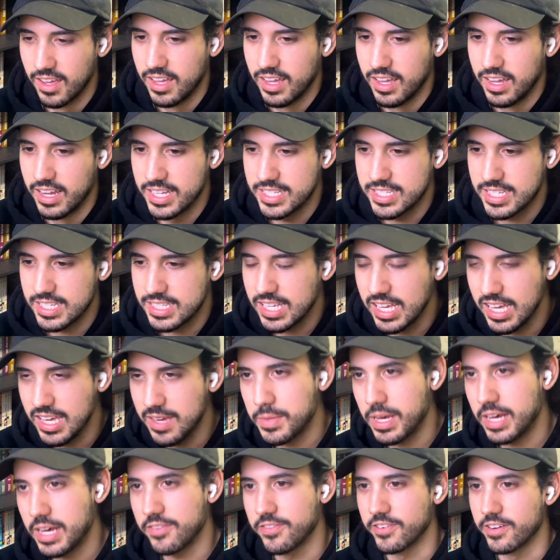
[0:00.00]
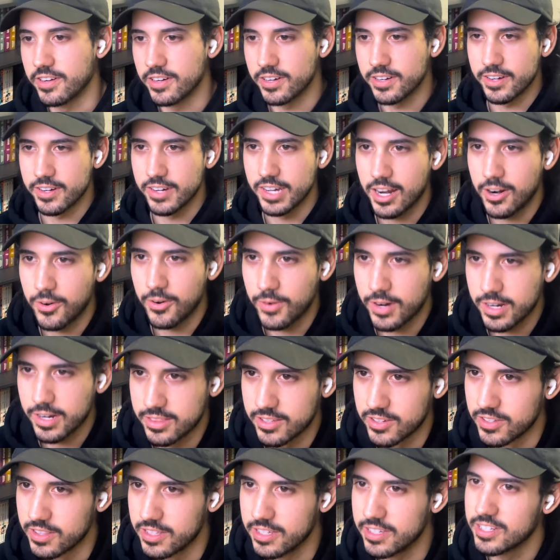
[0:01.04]
It's a team effort. We gotta work
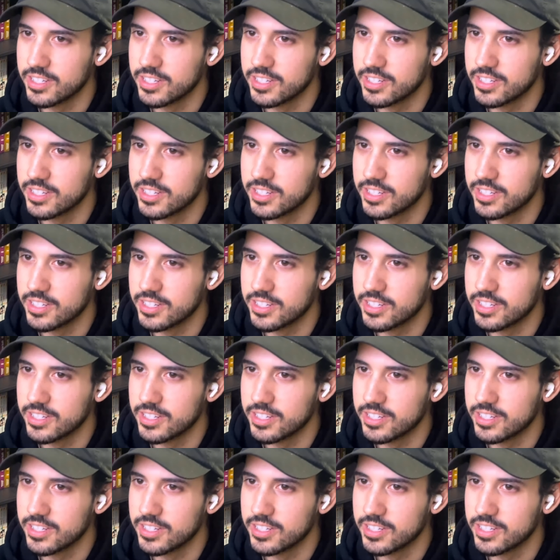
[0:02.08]
through this